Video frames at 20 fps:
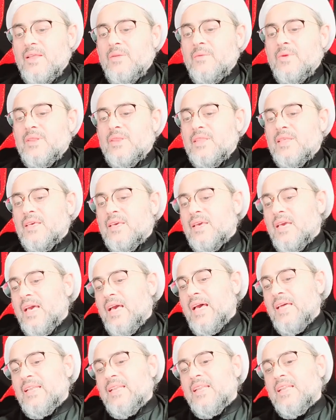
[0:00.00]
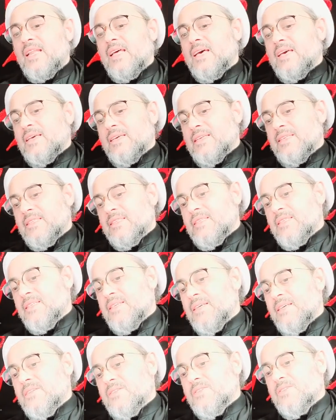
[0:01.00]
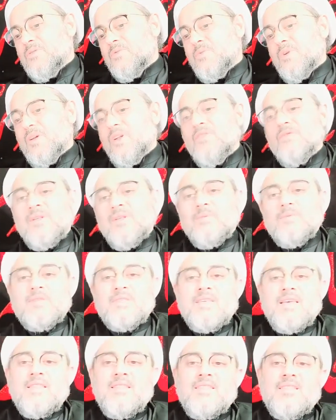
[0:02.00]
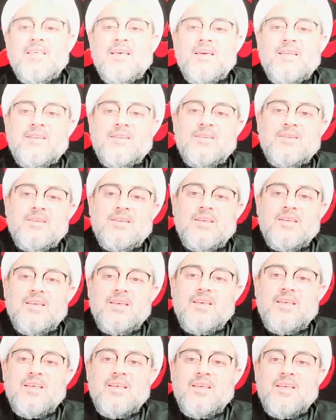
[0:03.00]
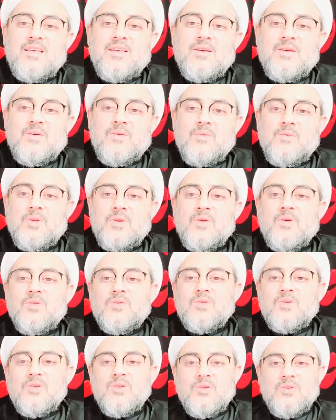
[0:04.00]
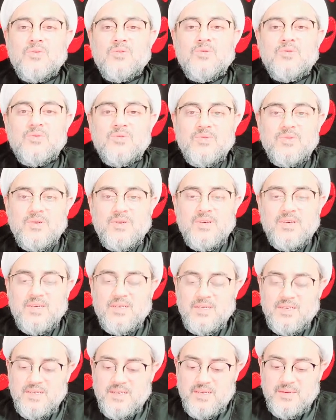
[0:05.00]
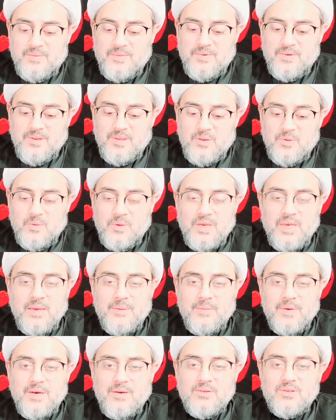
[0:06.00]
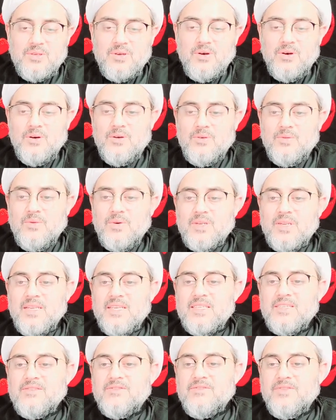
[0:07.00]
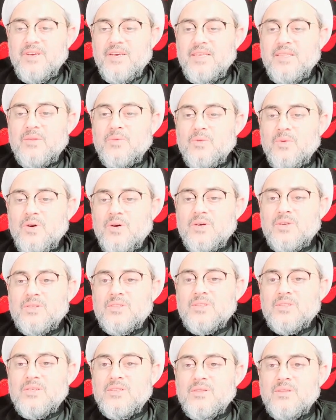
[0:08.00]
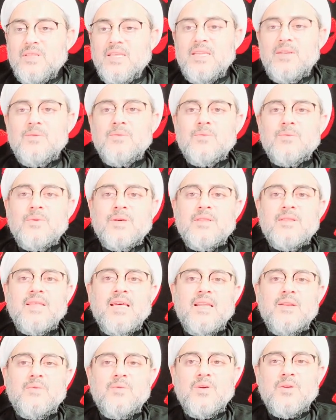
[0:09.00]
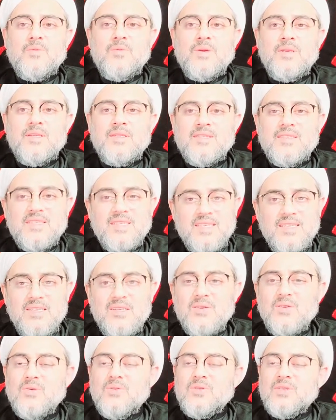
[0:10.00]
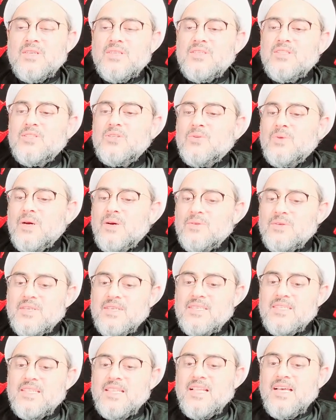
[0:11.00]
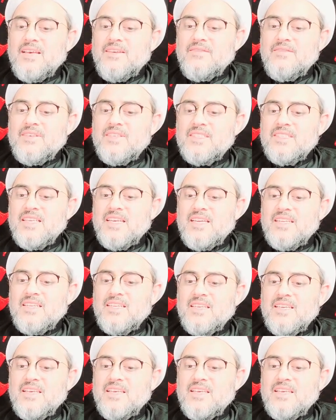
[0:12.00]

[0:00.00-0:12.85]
when they analyze, one of them said that we don't know the whereabouts or what his faith was, but what we did notice throughout his life is that